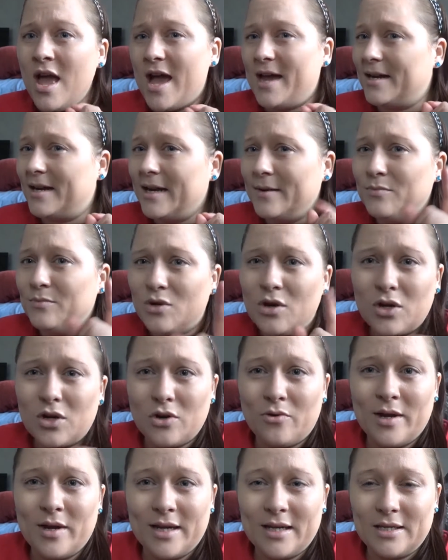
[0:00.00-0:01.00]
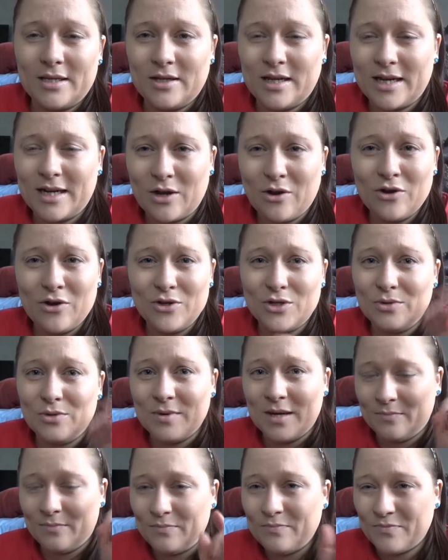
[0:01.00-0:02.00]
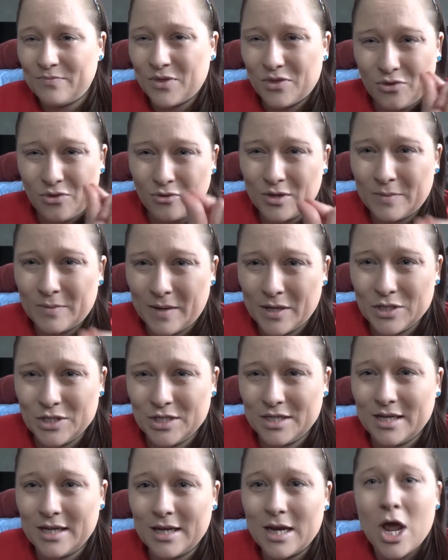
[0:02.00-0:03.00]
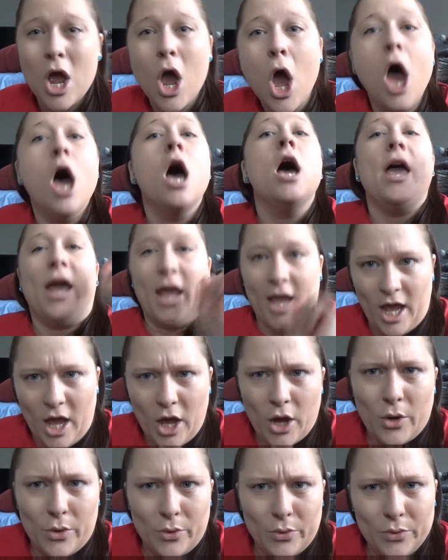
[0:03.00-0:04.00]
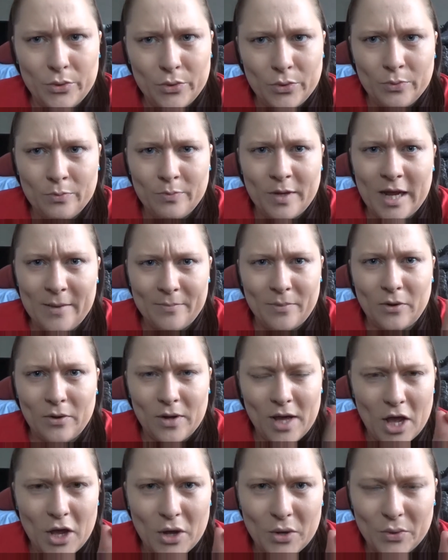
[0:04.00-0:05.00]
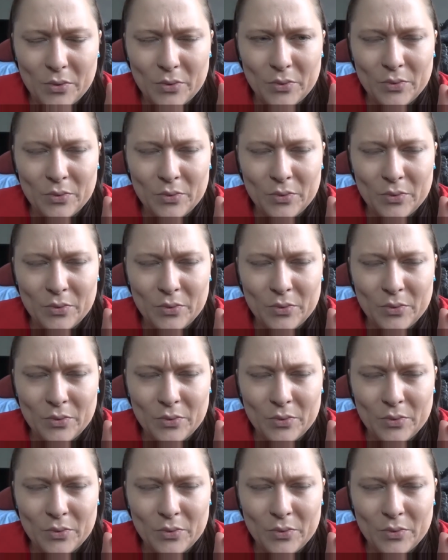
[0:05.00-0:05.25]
and I'm not going to get a condom and throw a sponge in it. Ew, people, ew.